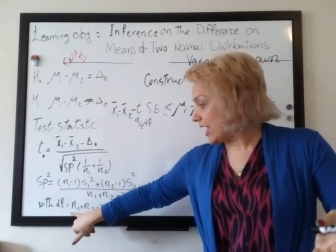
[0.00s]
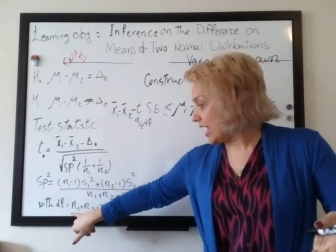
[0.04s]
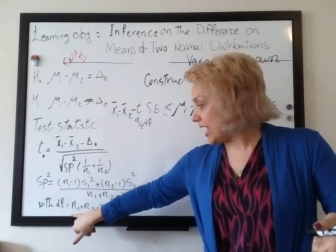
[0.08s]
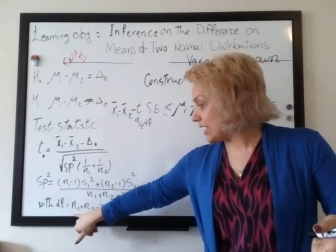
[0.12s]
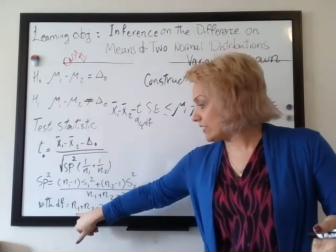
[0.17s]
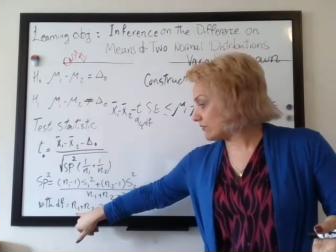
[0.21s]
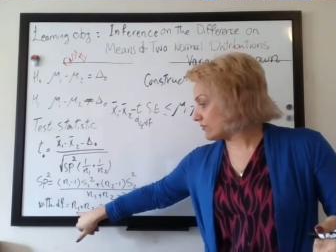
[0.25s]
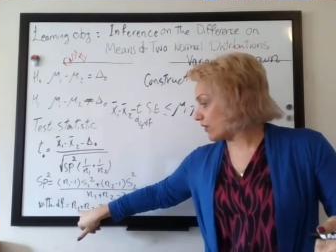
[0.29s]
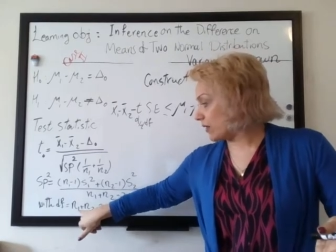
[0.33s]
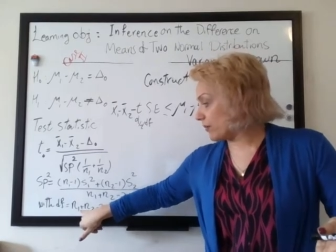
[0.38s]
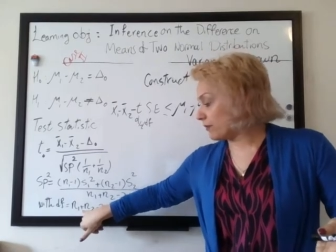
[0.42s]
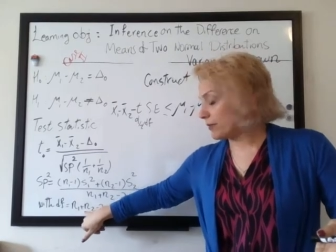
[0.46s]

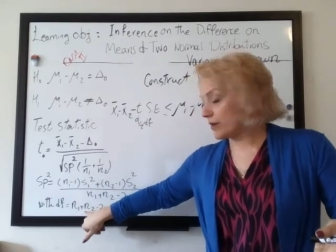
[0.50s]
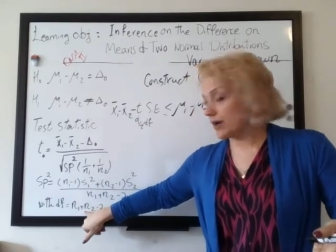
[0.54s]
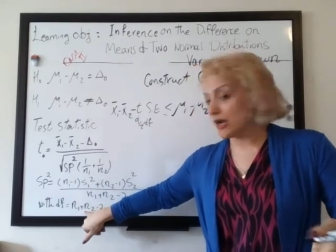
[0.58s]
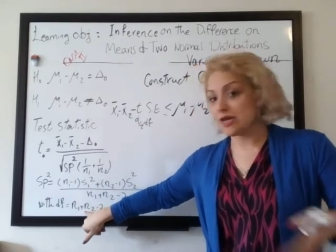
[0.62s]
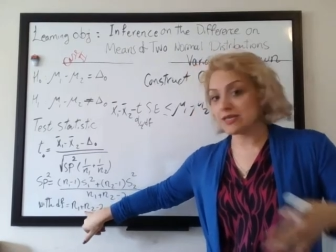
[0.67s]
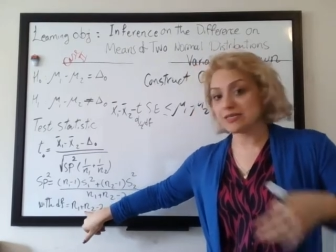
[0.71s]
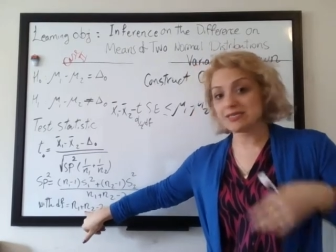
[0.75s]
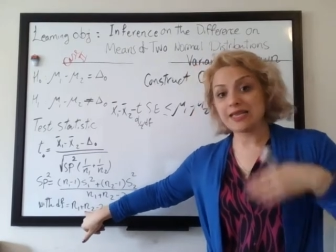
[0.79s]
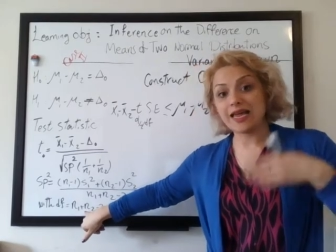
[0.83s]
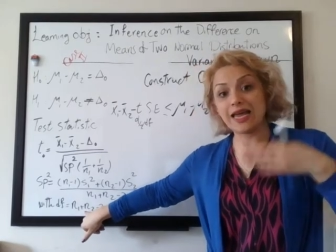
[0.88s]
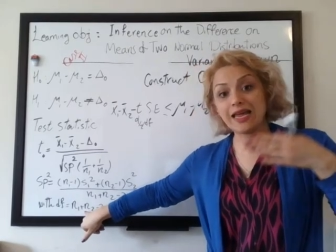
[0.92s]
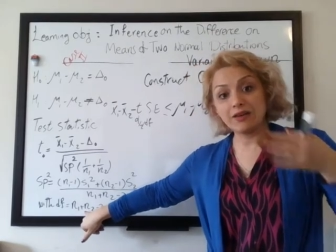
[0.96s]
n1
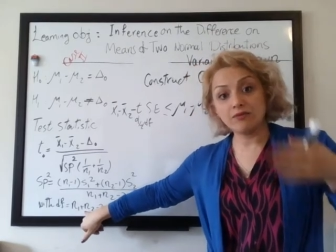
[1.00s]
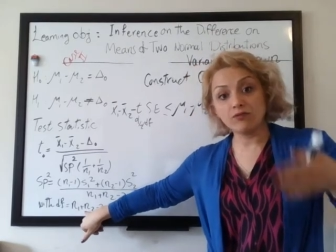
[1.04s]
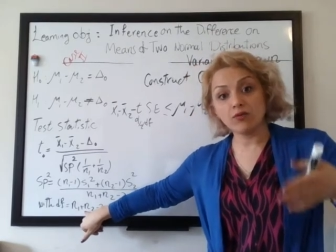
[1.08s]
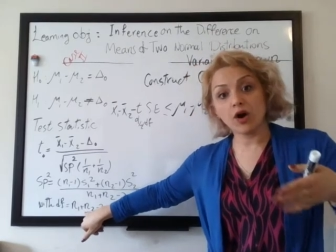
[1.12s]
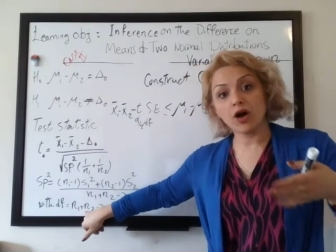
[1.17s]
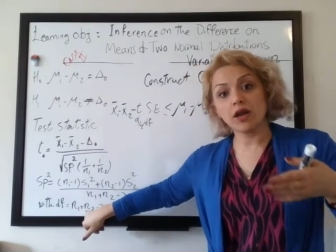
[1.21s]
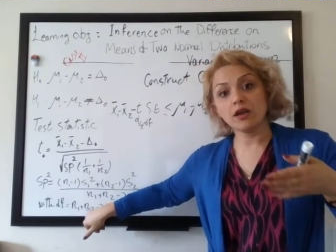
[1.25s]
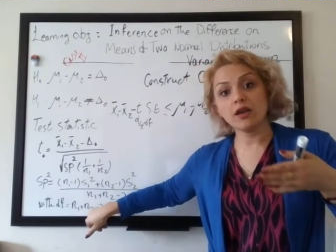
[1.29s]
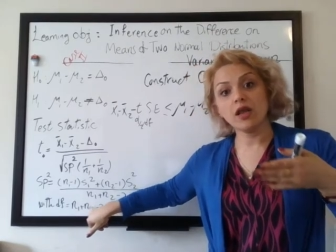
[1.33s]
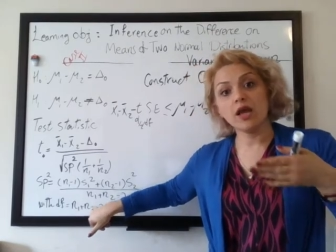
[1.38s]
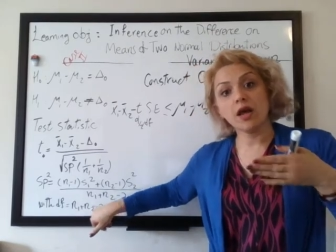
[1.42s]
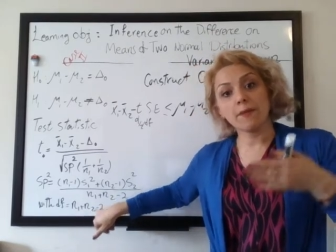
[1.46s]
plus
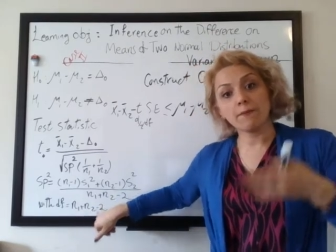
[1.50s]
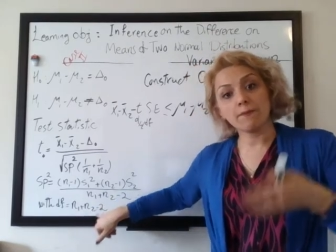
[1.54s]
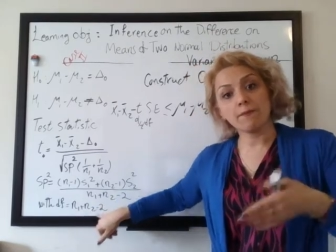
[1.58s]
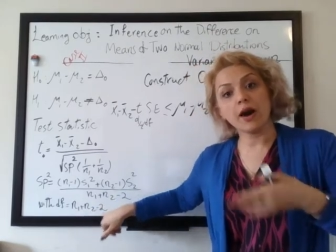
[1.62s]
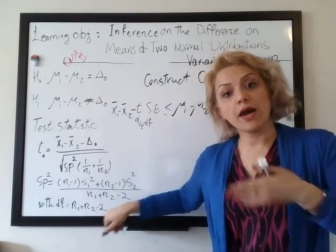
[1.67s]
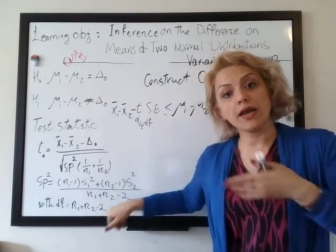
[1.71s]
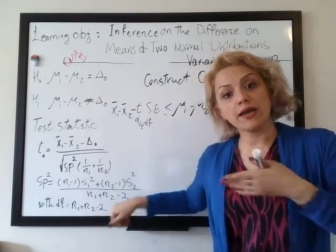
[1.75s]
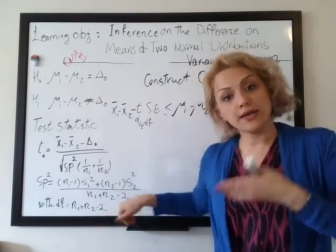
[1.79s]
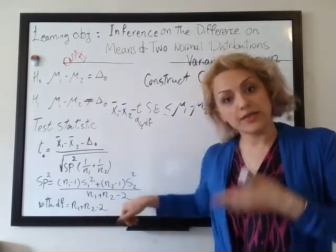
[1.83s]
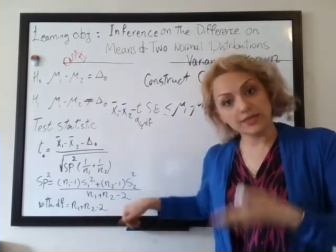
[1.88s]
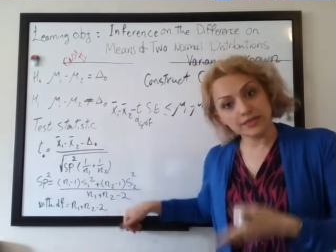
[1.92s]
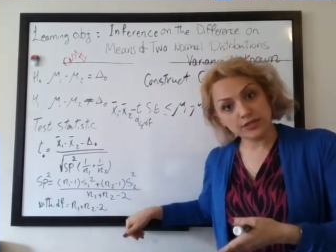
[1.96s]
n1
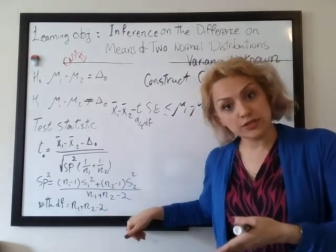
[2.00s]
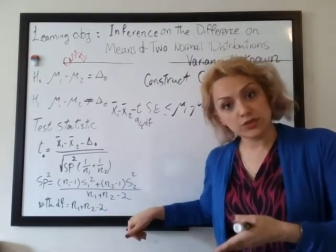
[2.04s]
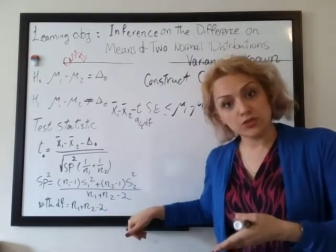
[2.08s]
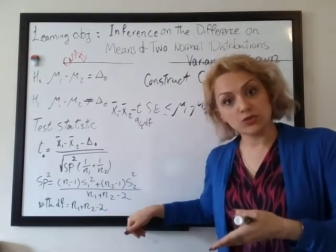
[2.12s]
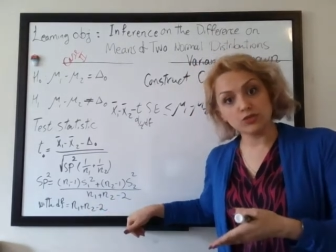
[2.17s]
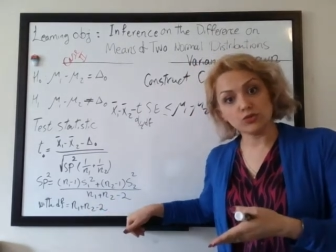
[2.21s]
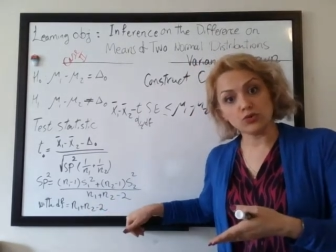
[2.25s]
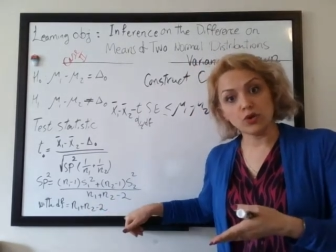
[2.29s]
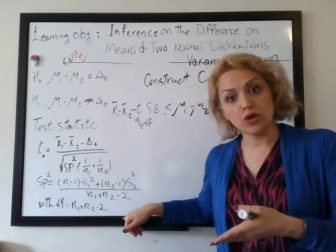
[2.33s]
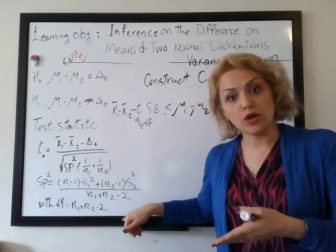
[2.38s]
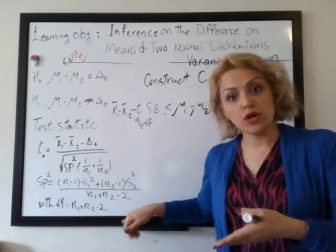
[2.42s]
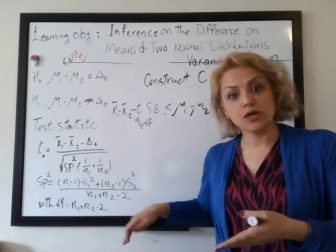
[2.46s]
minus
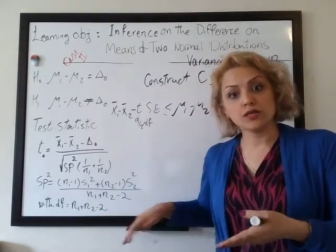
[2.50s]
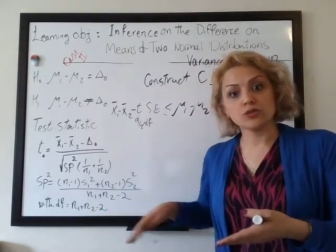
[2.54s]
2.